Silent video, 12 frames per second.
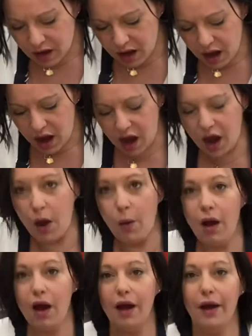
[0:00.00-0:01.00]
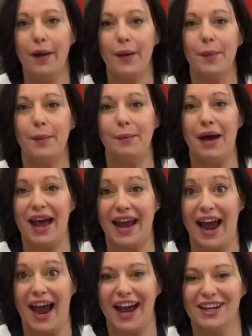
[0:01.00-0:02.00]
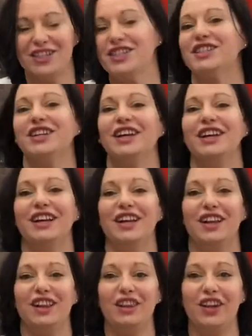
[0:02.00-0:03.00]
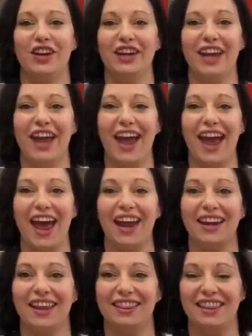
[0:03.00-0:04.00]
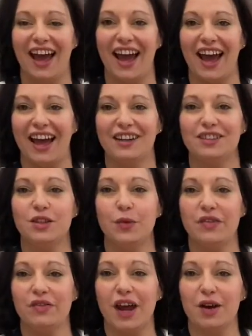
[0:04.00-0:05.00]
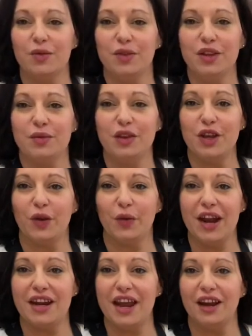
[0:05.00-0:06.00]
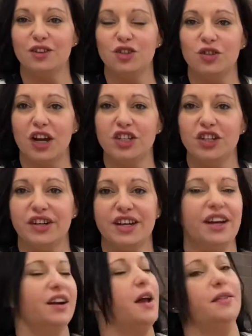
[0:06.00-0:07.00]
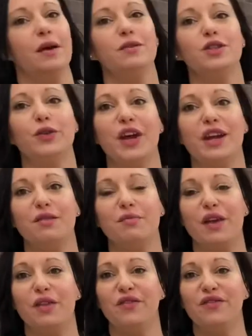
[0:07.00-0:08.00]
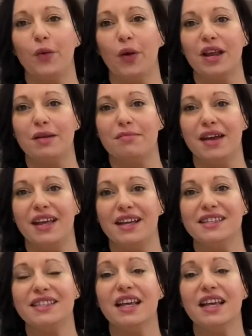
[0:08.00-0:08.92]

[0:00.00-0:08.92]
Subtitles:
Oh my gosh. Look at that. So we've got a really, really great air structure here, and that was created by the 40 minutes